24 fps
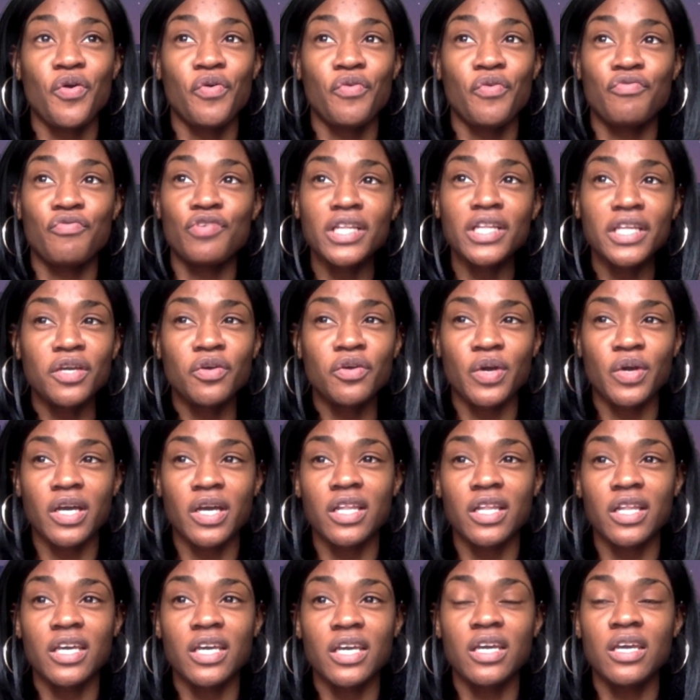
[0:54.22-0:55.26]
really
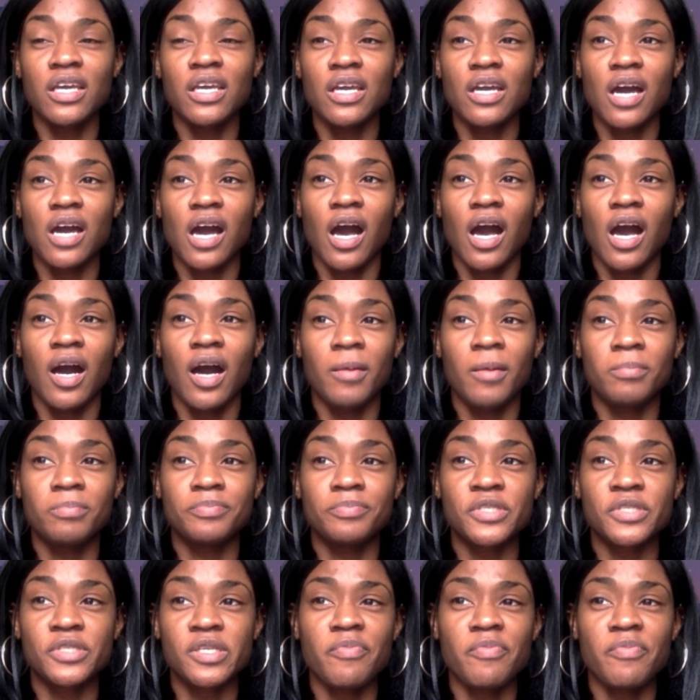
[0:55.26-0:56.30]
quickly, some
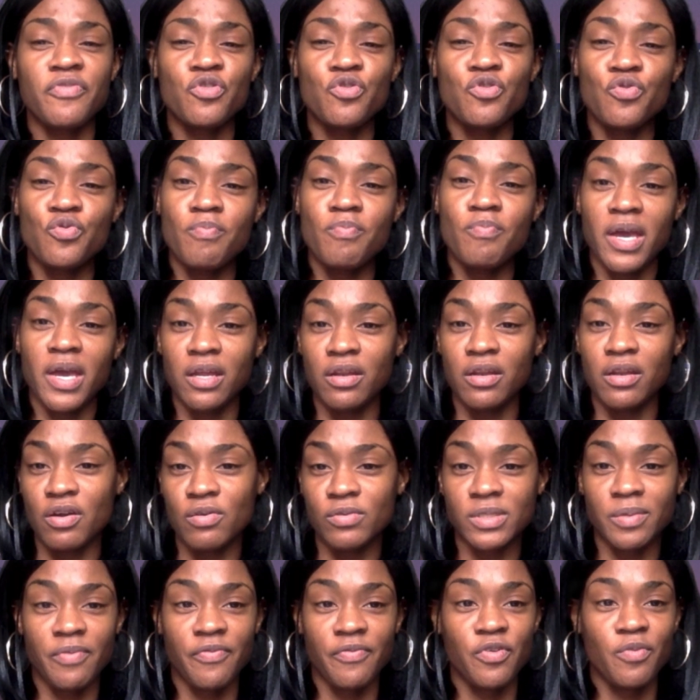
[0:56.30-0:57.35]
of you may know,
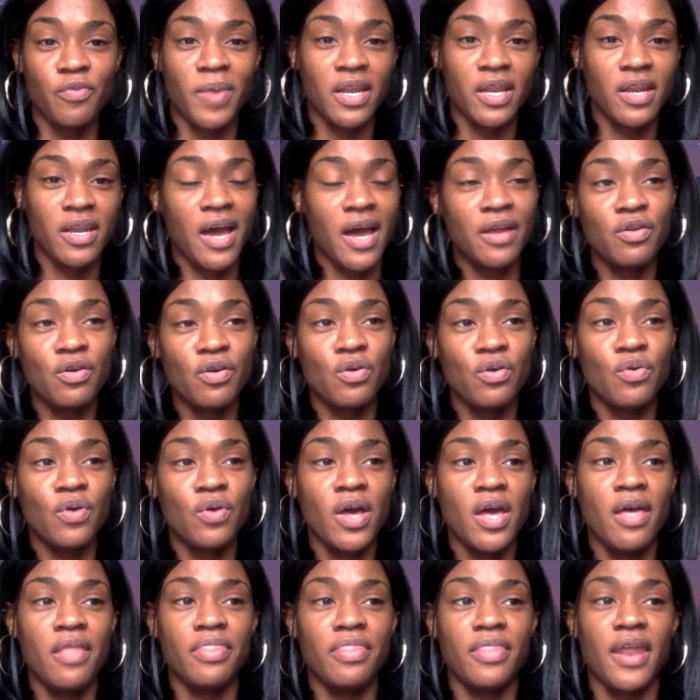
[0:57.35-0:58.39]
some of you may not know,
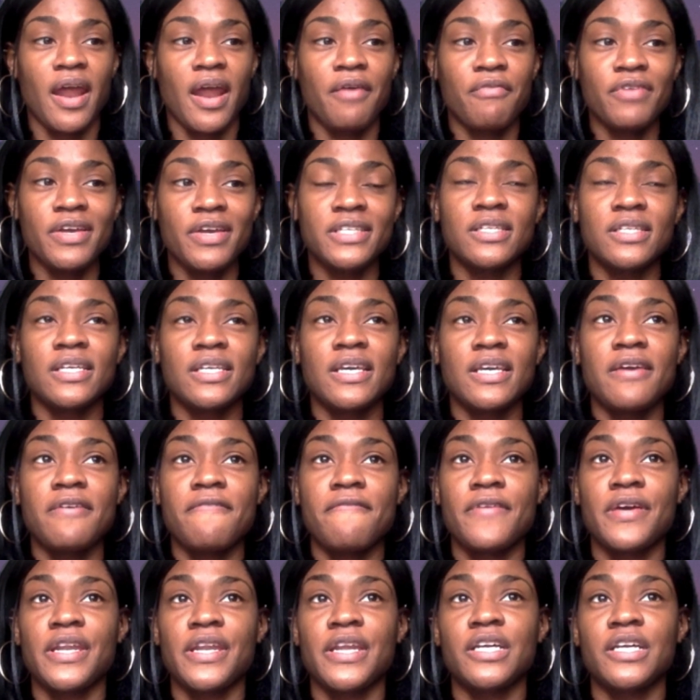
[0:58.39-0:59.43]
that I recently
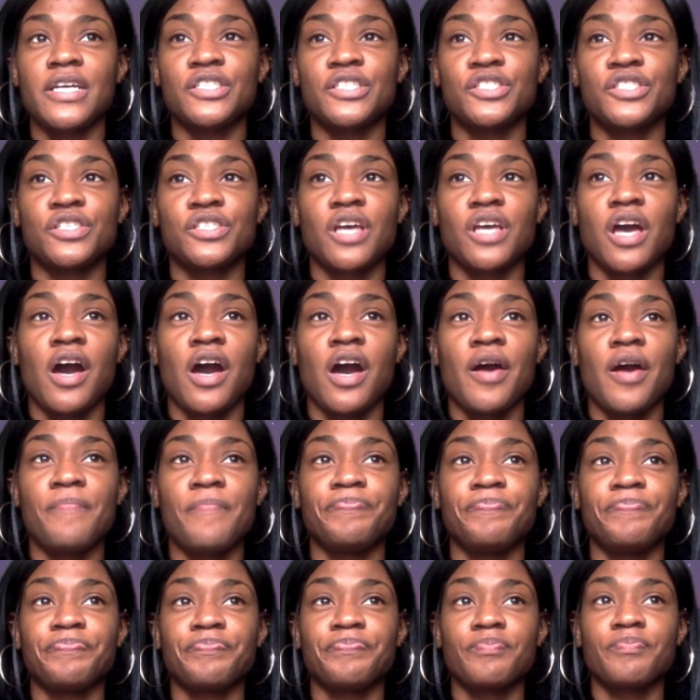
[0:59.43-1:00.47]
finished
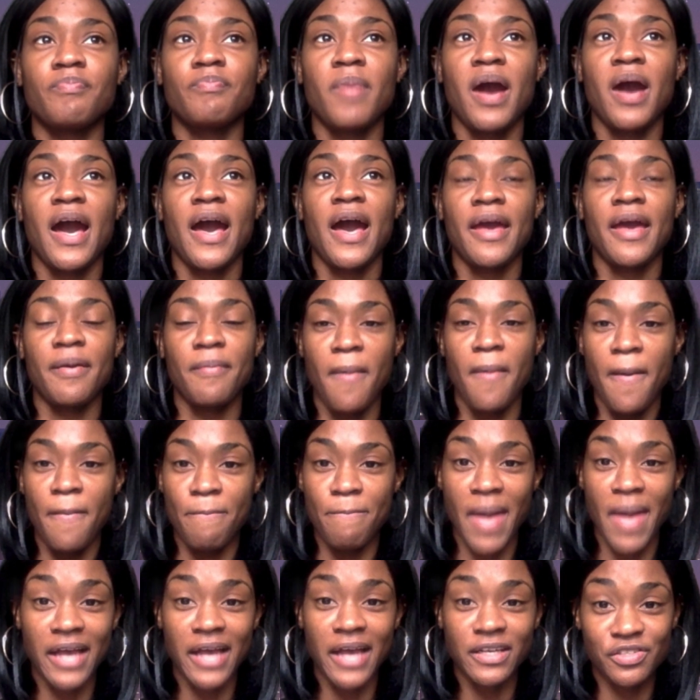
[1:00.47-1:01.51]
my
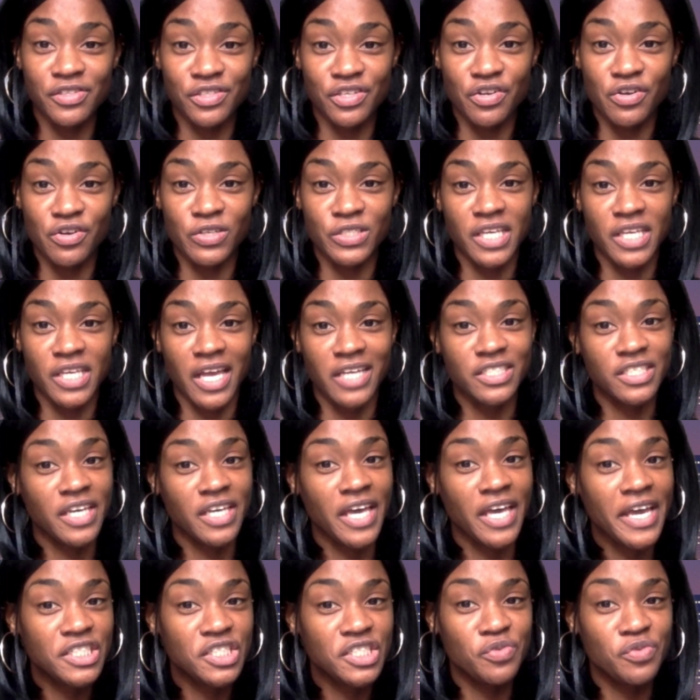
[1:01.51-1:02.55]
Master's in Nursing
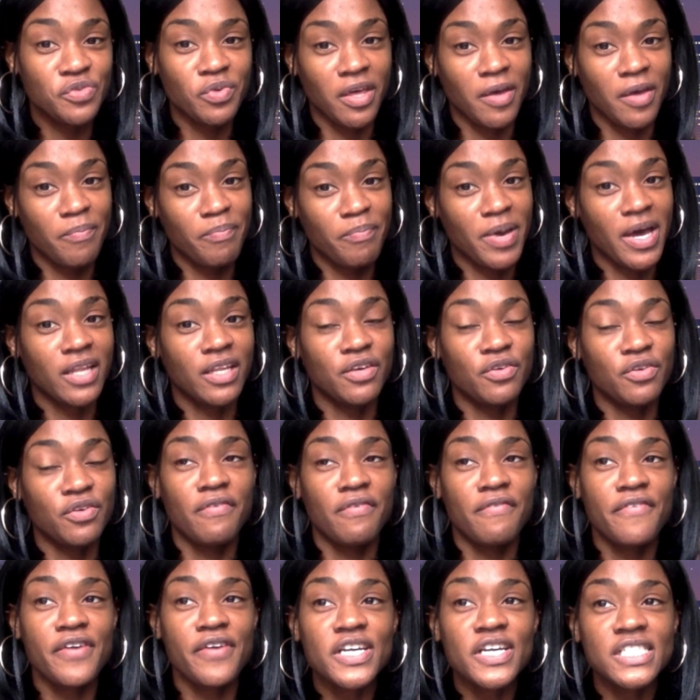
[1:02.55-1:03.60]
Education with Capella
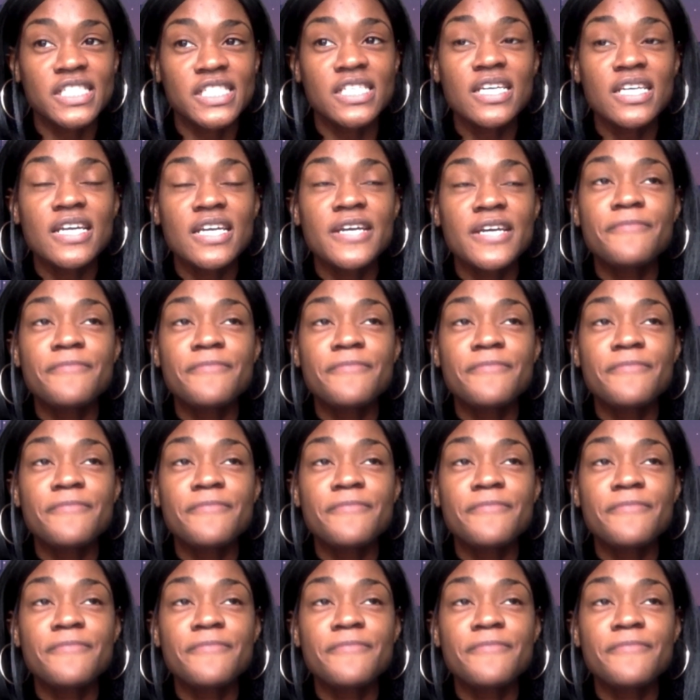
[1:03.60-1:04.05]
University.